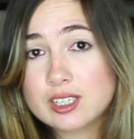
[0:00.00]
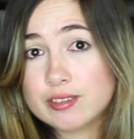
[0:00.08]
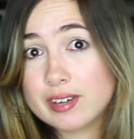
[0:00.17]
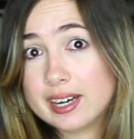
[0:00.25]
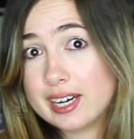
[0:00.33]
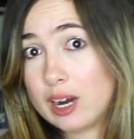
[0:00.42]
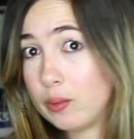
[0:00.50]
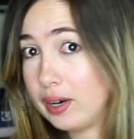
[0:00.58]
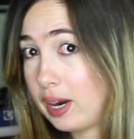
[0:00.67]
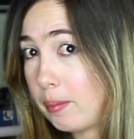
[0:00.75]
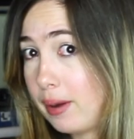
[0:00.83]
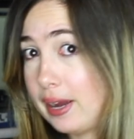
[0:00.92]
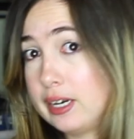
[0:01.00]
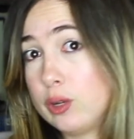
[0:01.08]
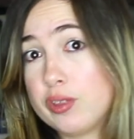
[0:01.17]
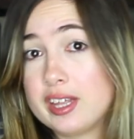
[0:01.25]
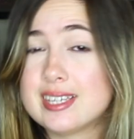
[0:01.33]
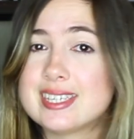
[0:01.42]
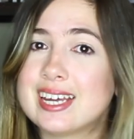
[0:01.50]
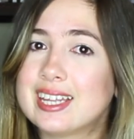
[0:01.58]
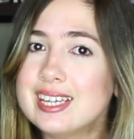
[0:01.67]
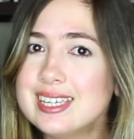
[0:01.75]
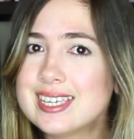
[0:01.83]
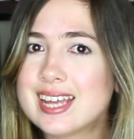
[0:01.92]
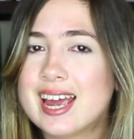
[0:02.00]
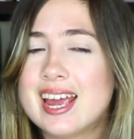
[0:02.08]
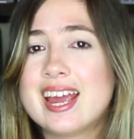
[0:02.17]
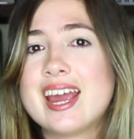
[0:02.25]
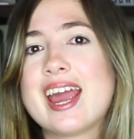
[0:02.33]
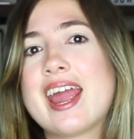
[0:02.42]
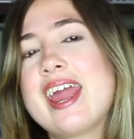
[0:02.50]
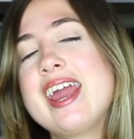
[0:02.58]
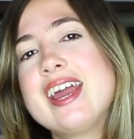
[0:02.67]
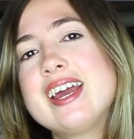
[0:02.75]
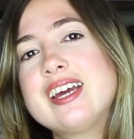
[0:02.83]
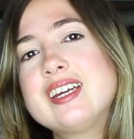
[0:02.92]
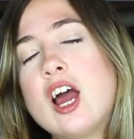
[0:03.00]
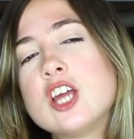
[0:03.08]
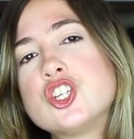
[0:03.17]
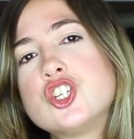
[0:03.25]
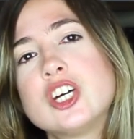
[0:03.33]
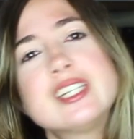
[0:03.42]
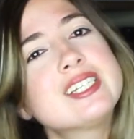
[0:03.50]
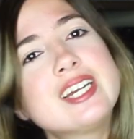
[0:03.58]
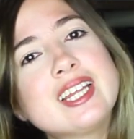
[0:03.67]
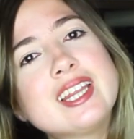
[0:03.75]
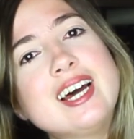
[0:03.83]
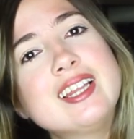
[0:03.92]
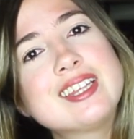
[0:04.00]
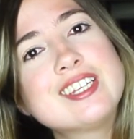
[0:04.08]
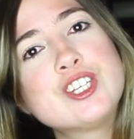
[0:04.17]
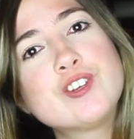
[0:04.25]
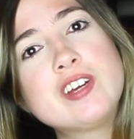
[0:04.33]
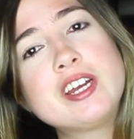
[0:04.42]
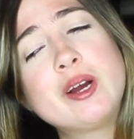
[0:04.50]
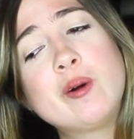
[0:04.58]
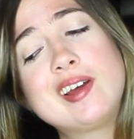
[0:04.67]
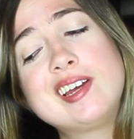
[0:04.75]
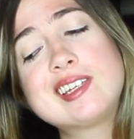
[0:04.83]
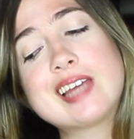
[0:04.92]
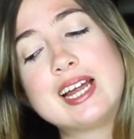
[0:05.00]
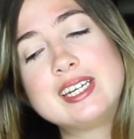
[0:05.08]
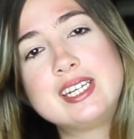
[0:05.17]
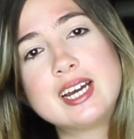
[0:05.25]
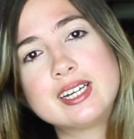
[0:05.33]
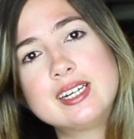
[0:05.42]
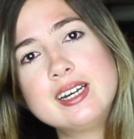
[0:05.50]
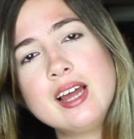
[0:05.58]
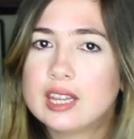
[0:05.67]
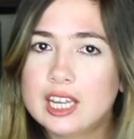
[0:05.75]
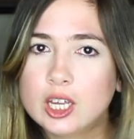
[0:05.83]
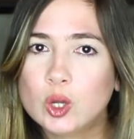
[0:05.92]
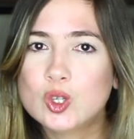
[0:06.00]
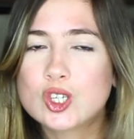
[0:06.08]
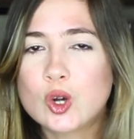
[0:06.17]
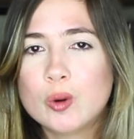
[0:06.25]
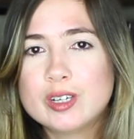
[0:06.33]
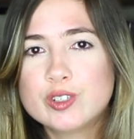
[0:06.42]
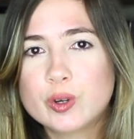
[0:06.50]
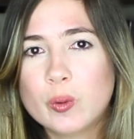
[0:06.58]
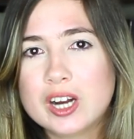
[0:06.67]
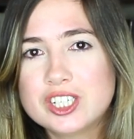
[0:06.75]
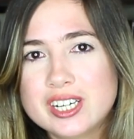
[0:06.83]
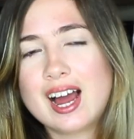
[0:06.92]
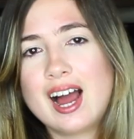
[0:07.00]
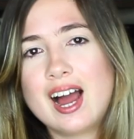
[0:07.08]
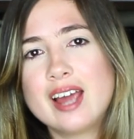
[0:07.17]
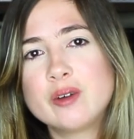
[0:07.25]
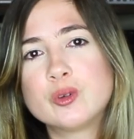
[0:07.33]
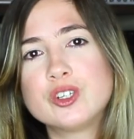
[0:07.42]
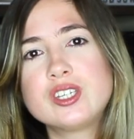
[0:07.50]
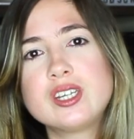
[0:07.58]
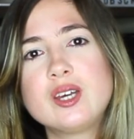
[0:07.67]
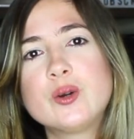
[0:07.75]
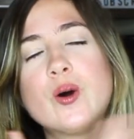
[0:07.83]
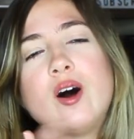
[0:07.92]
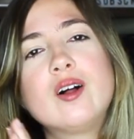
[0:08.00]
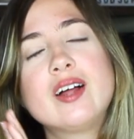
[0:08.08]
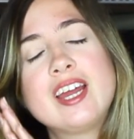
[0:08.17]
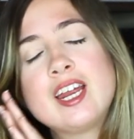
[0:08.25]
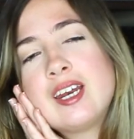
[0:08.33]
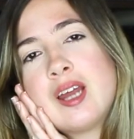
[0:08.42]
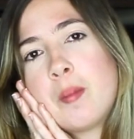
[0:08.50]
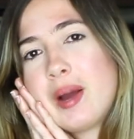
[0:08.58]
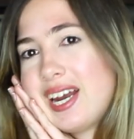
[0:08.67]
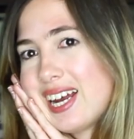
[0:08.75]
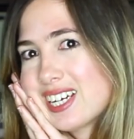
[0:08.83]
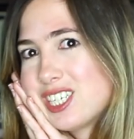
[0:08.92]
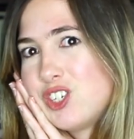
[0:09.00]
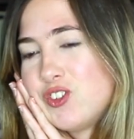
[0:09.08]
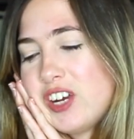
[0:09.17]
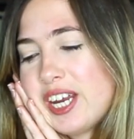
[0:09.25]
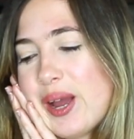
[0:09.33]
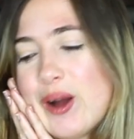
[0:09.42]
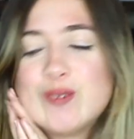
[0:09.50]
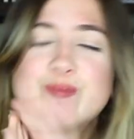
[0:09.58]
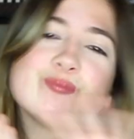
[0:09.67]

to find out when I buy new things like this. And just like that, this video is done. Thank you so much for watching. I will see you all in my next video.